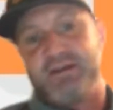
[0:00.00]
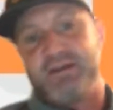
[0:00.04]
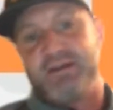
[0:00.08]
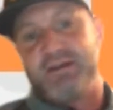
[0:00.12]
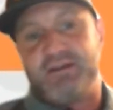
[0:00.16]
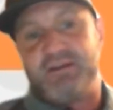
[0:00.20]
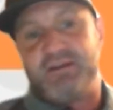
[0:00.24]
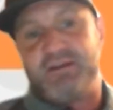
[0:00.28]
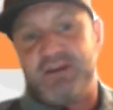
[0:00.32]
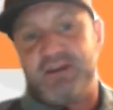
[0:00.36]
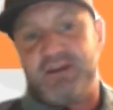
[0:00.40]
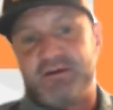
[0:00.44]

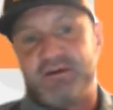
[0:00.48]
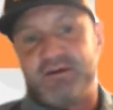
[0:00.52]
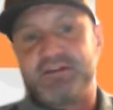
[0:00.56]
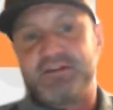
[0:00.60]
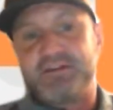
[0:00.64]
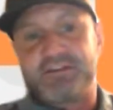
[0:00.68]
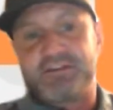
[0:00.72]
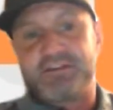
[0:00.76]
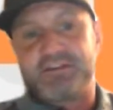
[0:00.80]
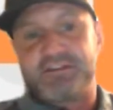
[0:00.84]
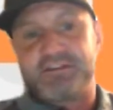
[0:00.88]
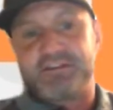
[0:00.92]
It's
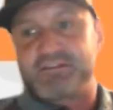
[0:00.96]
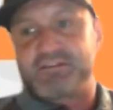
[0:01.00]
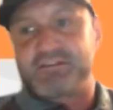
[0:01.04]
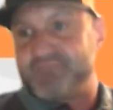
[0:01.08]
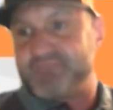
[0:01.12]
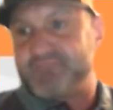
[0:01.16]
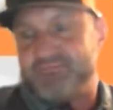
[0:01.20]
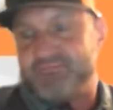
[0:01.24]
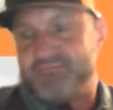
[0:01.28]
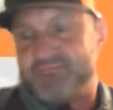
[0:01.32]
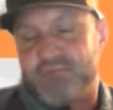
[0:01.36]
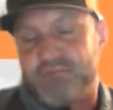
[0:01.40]
just
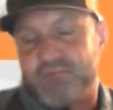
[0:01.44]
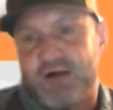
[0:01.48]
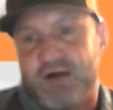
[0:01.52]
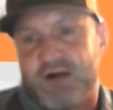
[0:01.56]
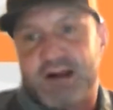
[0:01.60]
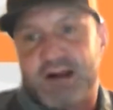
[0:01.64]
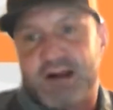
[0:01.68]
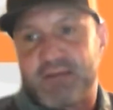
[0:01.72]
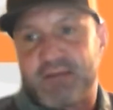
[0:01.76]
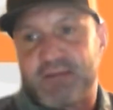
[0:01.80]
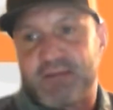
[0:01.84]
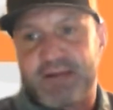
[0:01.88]

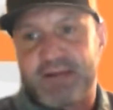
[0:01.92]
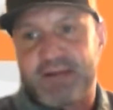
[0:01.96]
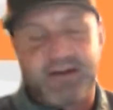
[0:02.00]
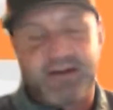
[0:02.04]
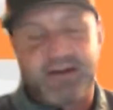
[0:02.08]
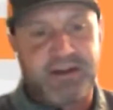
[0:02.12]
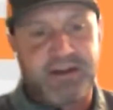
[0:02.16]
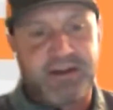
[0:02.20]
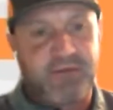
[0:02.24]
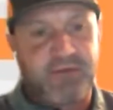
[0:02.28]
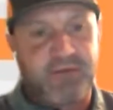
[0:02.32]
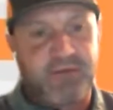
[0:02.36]
walk up and down
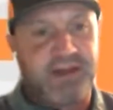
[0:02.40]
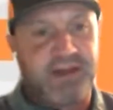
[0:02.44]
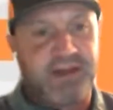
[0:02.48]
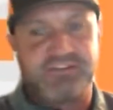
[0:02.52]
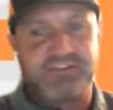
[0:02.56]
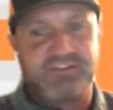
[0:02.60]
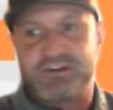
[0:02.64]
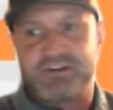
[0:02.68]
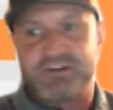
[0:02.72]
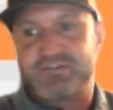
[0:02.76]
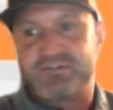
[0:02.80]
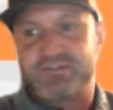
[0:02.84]
any range.
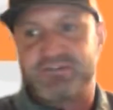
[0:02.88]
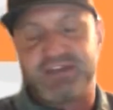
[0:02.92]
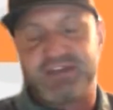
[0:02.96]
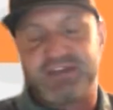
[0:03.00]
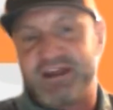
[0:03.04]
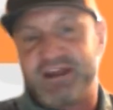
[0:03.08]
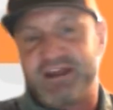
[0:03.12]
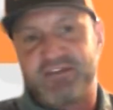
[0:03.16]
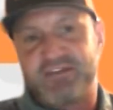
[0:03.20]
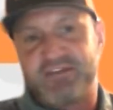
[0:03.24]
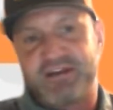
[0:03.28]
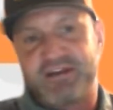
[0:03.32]
You don't see
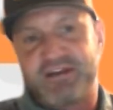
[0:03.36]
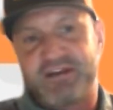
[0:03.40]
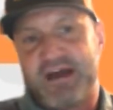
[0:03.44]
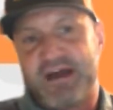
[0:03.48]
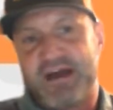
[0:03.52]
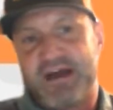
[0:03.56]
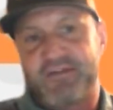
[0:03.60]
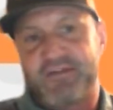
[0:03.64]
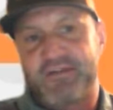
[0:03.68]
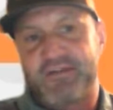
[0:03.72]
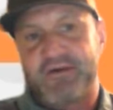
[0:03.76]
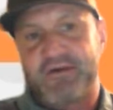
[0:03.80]
anything
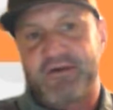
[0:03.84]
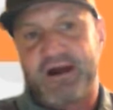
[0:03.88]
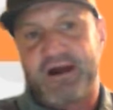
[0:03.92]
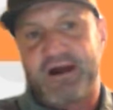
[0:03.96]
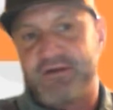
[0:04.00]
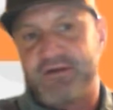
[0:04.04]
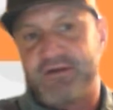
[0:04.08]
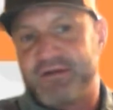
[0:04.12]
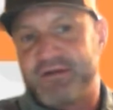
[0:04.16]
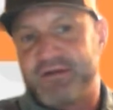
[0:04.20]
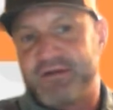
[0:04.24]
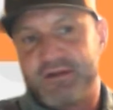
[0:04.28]
down on the
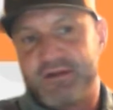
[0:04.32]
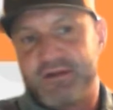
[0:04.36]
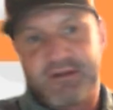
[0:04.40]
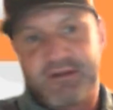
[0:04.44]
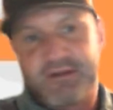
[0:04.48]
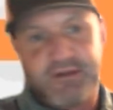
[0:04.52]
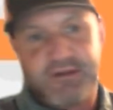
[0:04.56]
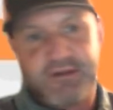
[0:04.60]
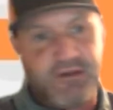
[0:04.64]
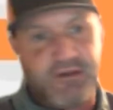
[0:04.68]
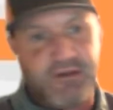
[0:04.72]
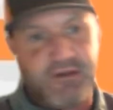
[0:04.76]
ground.
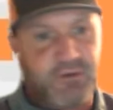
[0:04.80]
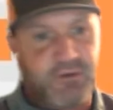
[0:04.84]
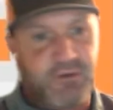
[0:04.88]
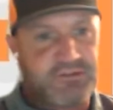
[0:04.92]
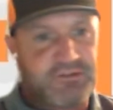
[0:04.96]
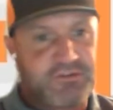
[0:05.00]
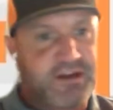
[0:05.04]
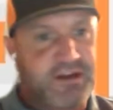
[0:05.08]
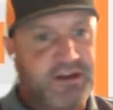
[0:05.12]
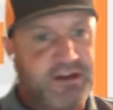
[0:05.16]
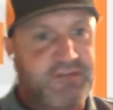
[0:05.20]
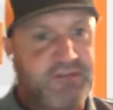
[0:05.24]
No one's
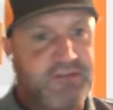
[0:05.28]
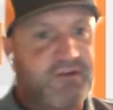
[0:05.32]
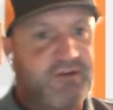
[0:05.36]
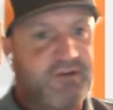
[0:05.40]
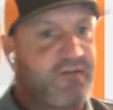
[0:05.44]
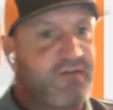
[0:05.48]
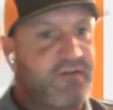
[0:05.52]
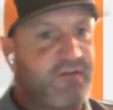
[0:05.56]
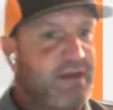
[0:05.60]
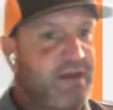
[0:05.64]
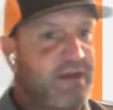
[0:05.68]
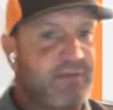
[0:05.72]
checking their
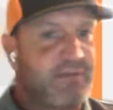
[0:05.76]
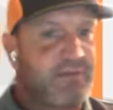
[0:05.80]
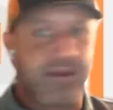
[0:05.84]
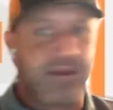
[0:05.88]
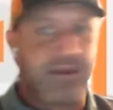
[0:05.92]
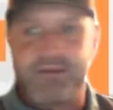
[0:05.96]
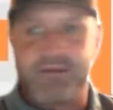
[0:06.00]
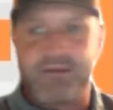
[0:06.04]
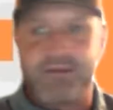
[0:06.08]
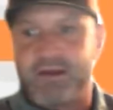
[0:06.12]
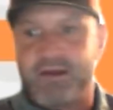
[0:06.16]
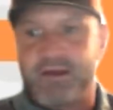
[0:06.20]
alignment.
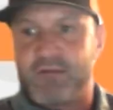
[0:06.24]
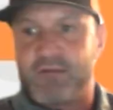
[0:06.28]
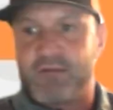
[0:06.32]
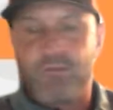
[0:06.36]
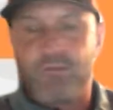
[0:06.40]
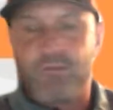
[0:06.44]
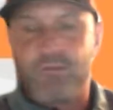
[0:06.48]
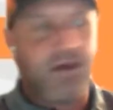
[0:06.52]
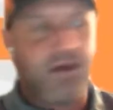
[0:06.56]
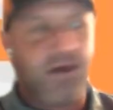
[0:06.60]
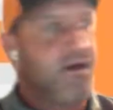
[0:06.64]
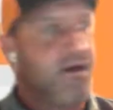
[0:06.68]
And they're like,
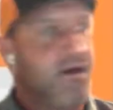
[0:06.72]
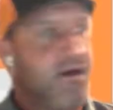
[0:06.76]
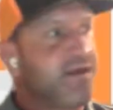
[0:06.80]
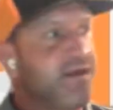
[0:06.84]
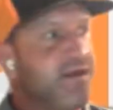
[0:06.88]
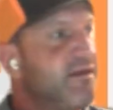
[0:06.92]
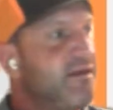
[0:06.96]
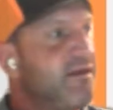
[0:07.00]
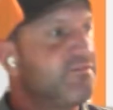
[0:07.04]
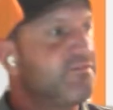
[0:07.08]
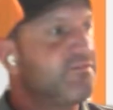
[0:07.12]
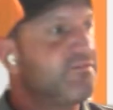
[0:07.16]
well, I
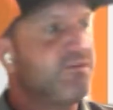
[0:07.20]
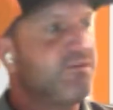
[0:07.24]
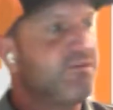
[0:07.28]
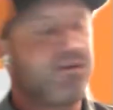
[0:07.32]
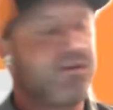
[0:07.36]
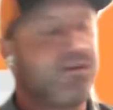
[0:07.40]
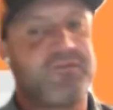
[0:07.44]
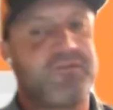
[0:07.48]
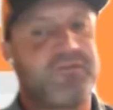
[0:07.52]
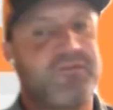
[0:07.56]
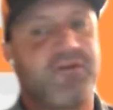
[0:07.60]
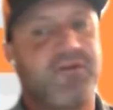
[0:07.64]
can hit so
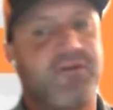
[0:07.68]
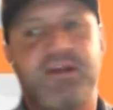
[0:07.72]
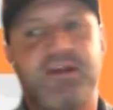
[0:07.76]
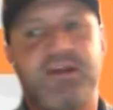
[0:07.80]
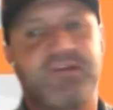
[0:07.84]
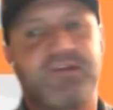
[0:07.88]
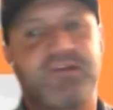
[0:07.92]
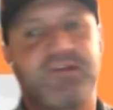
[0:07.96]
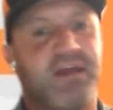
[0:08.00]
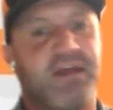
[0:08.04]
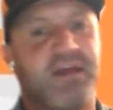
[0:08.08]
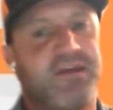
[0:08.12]
good on the
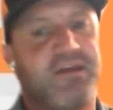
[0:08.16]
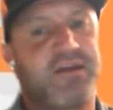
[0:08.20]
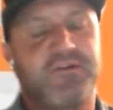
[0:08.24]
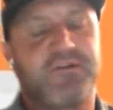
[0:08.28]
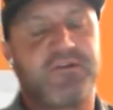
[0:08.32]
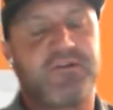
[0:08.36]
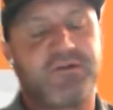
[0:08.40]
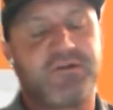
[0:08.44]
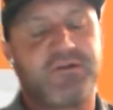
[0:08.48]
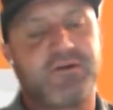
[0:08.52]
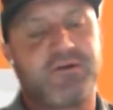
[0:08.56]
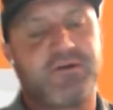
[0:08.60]
range. I can't go
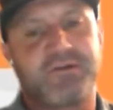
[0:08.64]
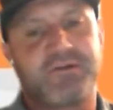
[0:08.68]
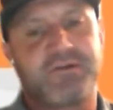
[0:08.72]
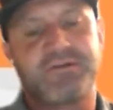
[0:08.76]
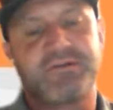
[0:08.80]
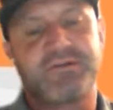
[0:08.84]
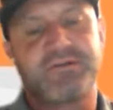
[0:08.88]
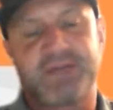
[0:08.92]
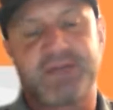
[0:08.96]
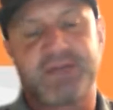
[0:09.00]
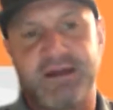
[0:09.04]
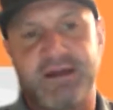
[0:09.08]
to the course.
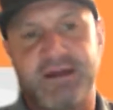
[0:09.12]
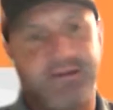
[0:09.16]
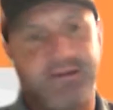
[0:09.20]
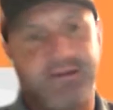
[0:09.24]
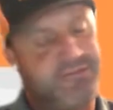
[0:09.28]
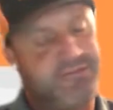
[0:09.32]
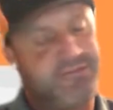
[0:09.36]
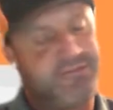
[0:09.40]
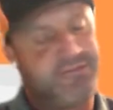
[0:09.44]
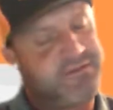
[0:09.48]
Okay.